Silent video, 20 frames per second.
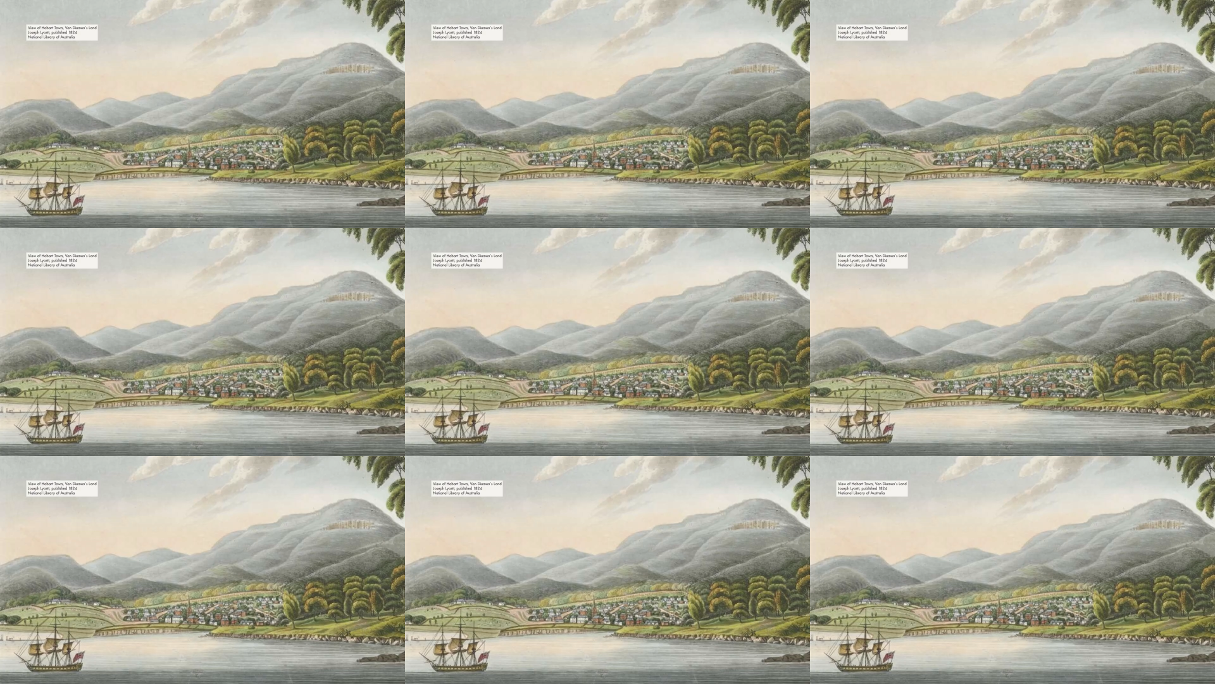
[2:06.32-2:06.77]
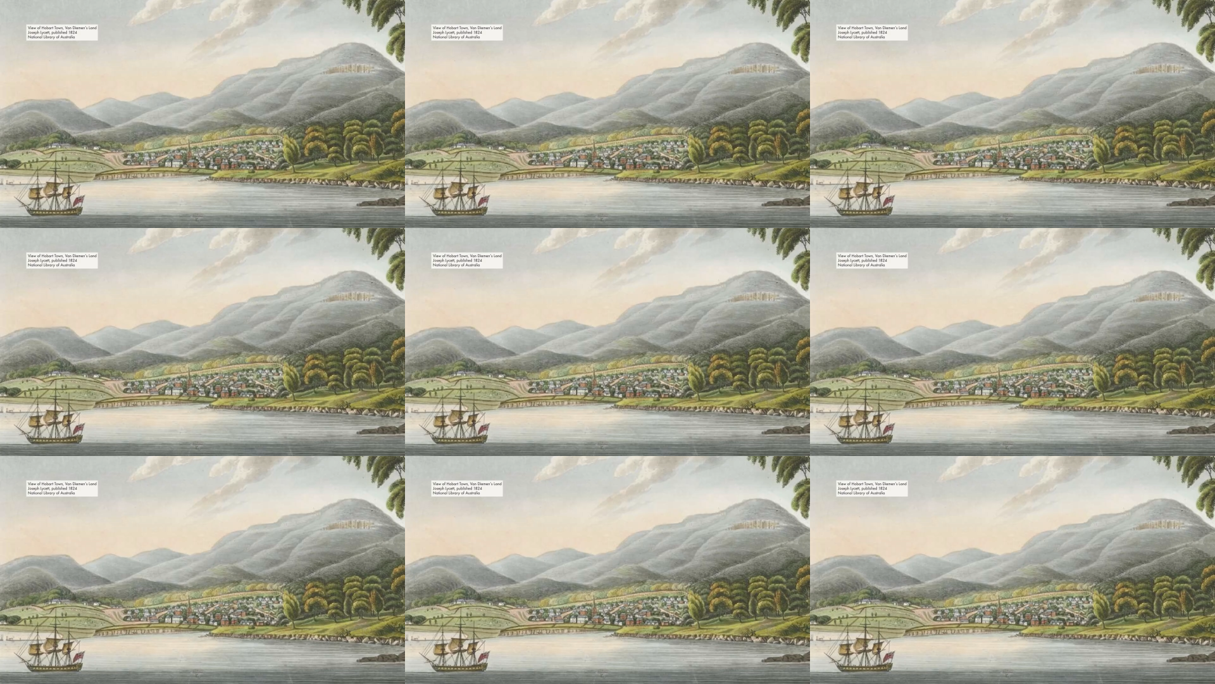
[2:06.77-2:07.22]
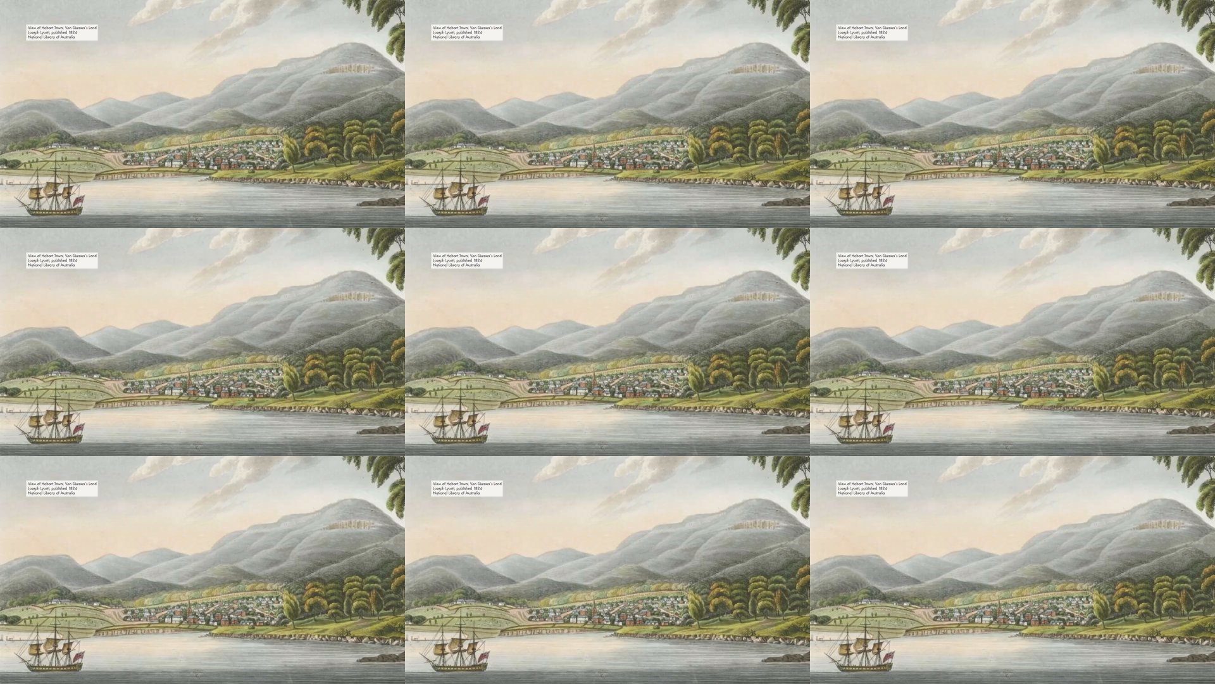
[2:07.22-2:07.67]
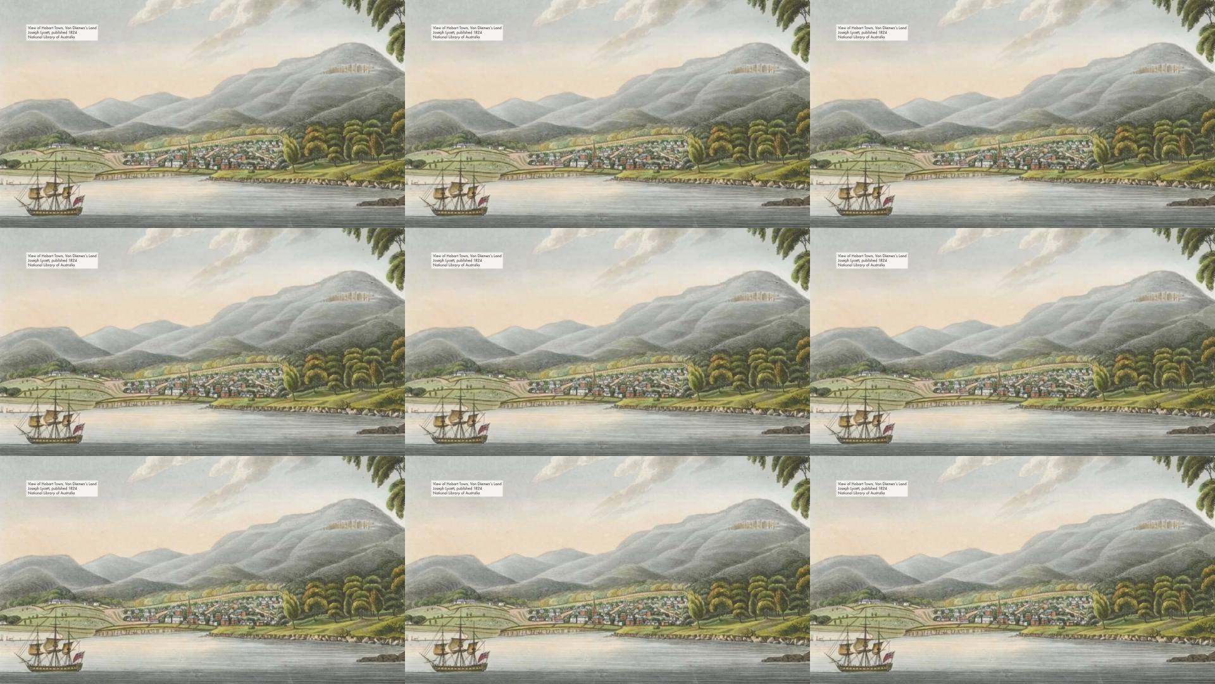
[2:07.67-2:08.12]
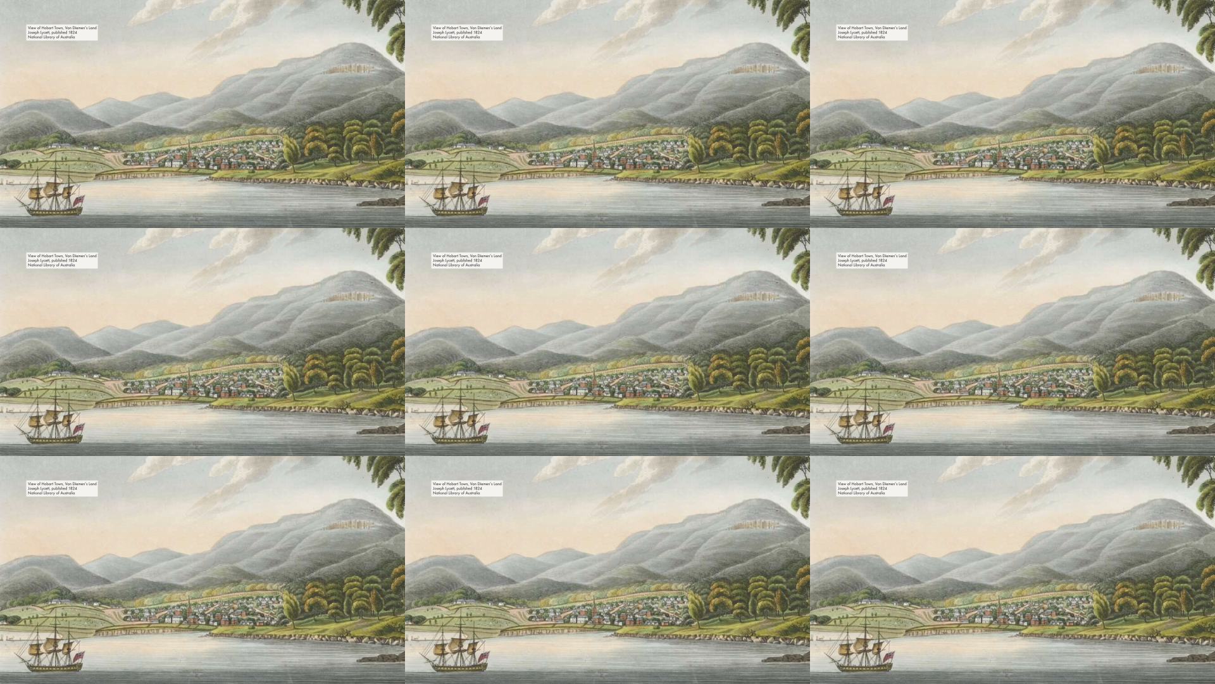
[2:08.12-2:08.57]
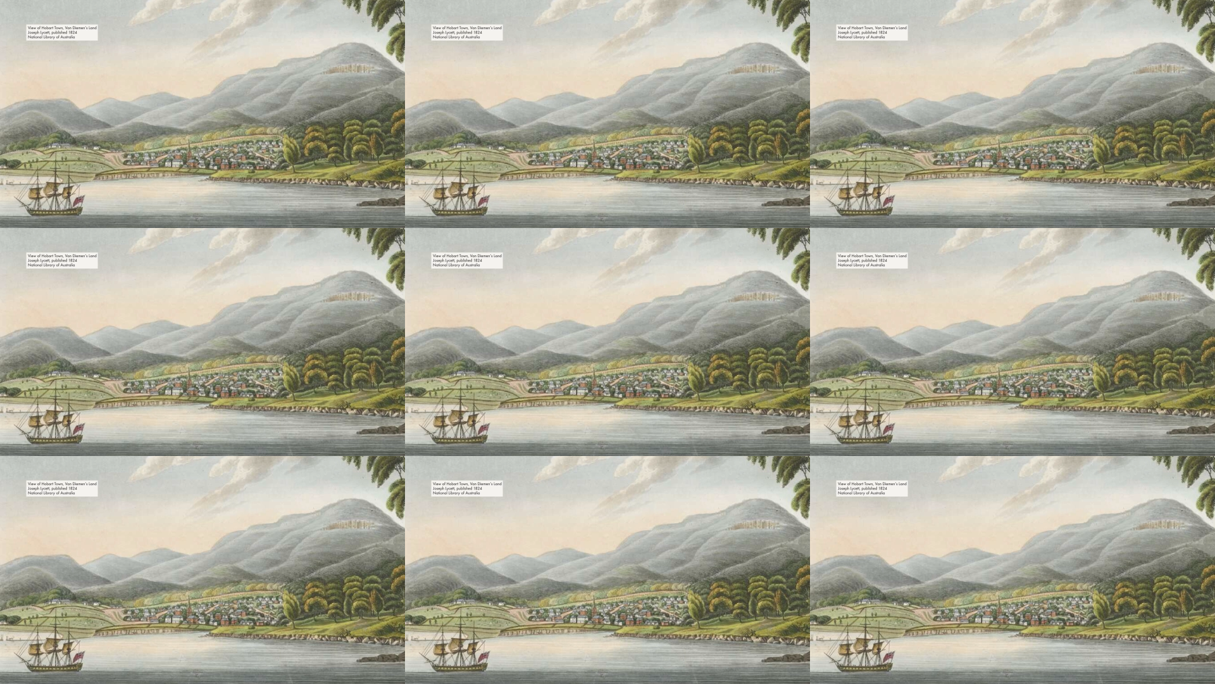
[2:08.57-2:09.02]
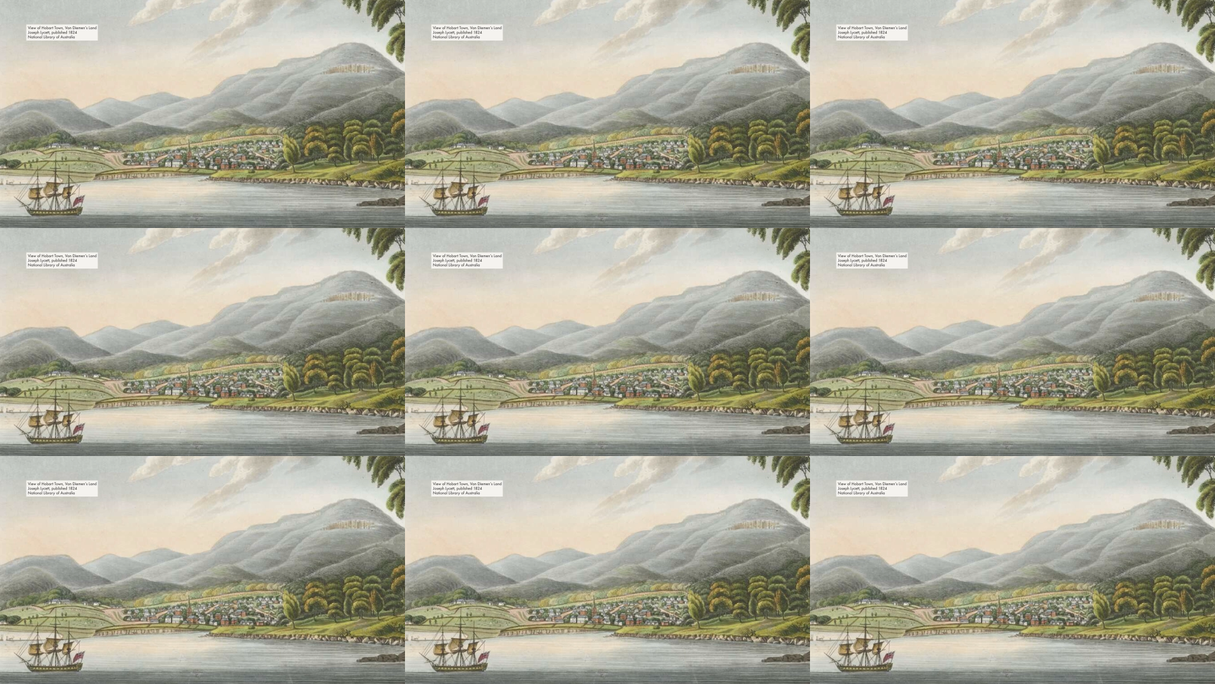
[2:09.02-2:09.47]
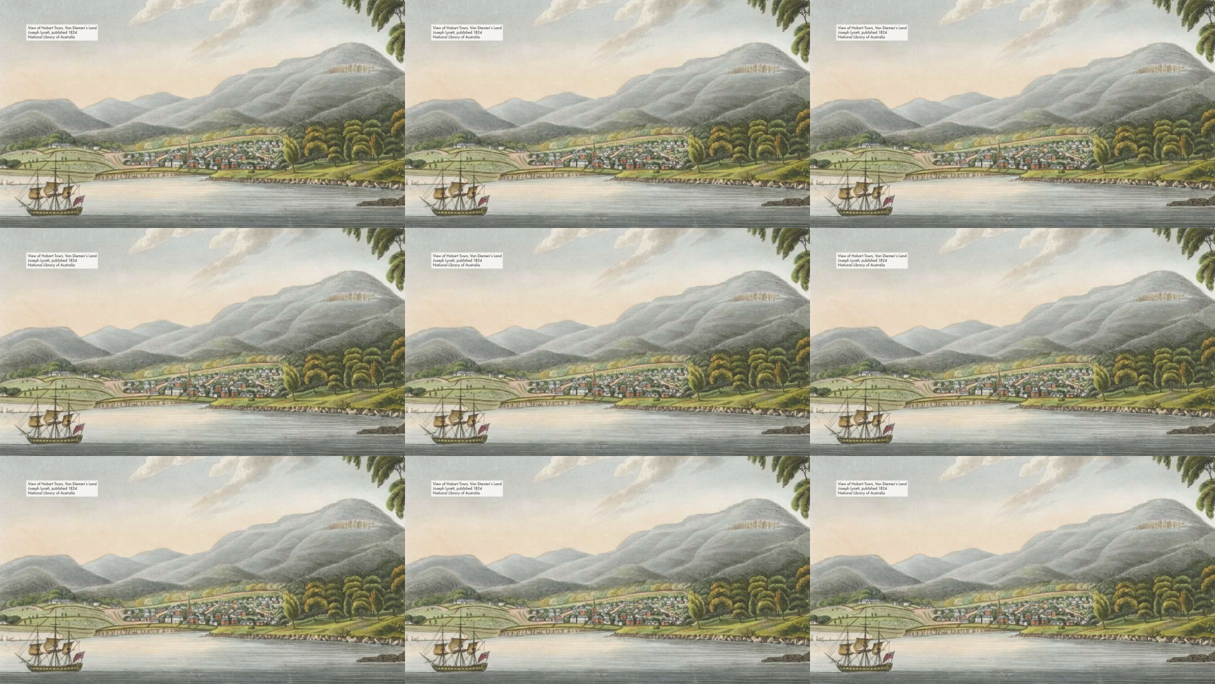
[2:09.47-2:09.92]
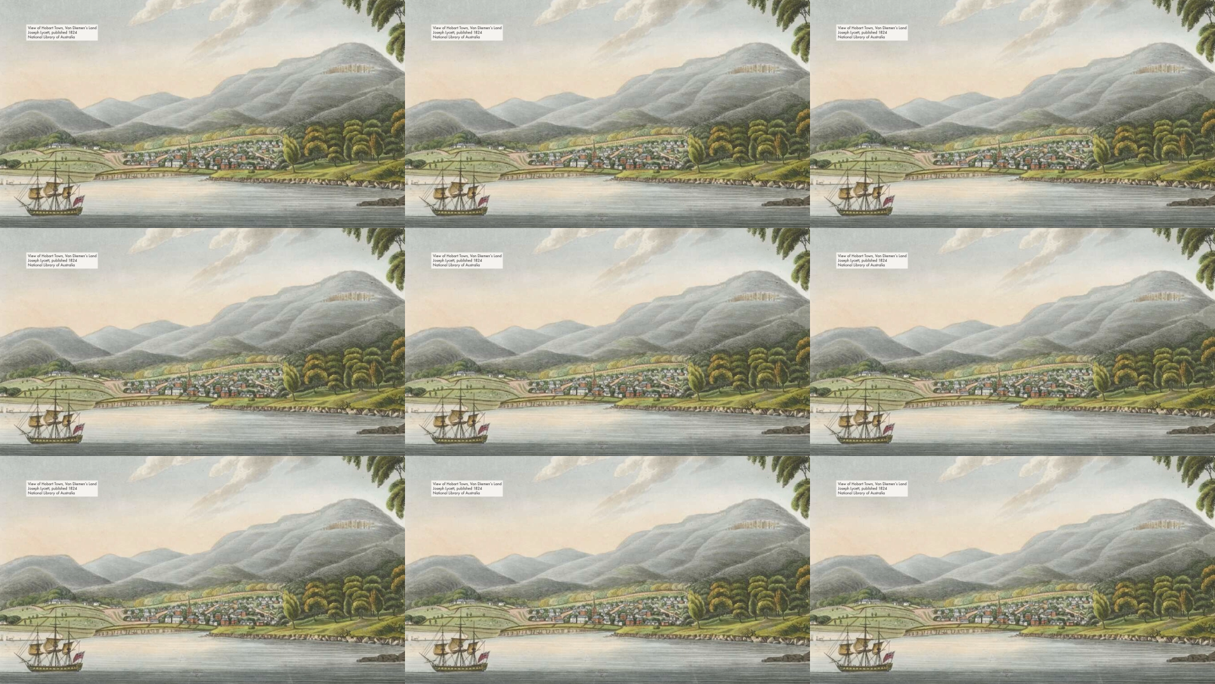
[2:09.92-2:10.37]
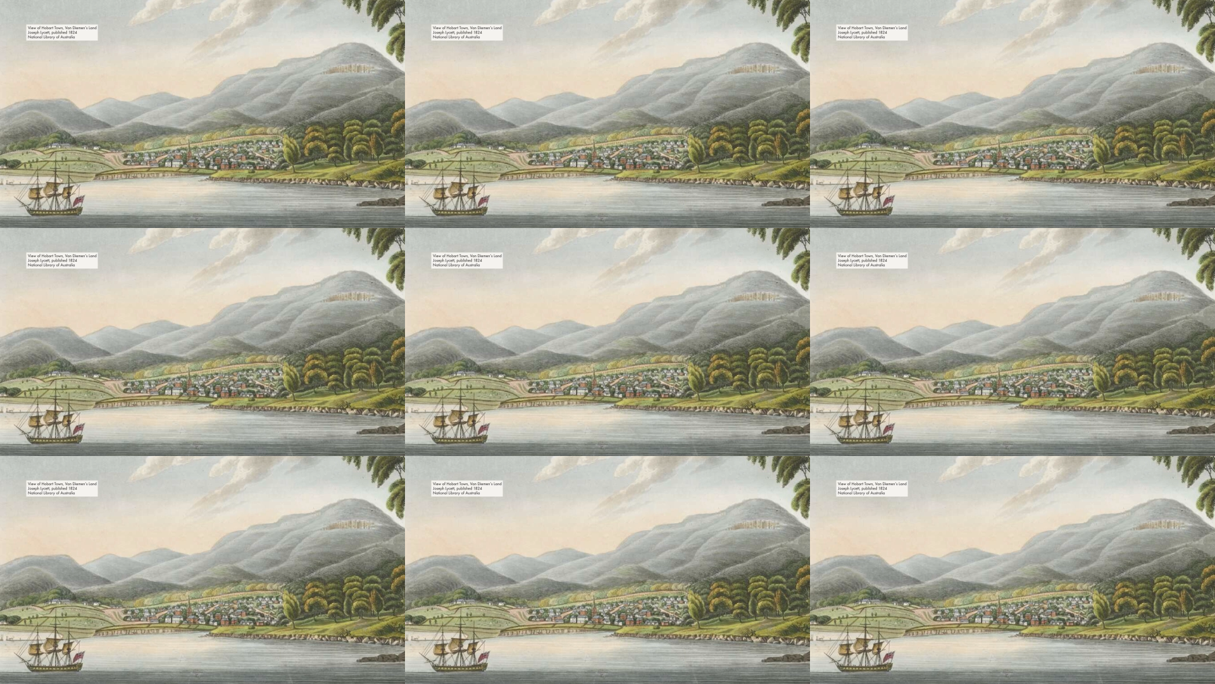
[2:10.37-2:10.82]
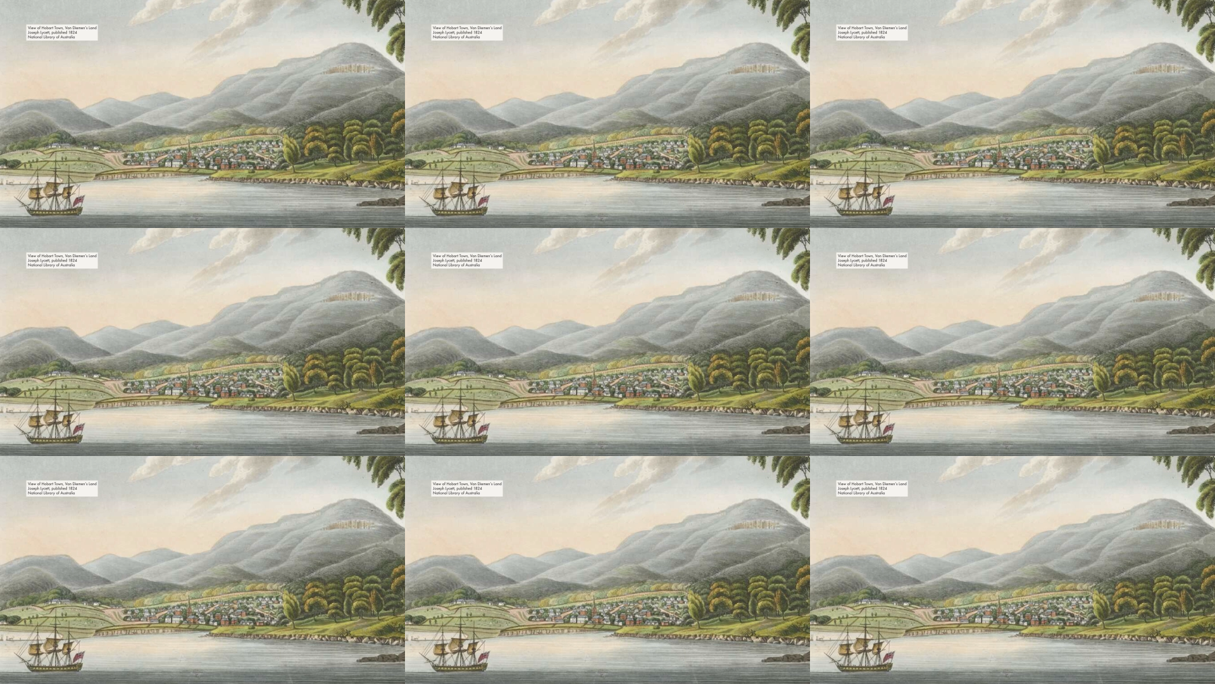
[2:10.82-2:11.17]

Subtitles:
No face is visible, so there are no lips to read.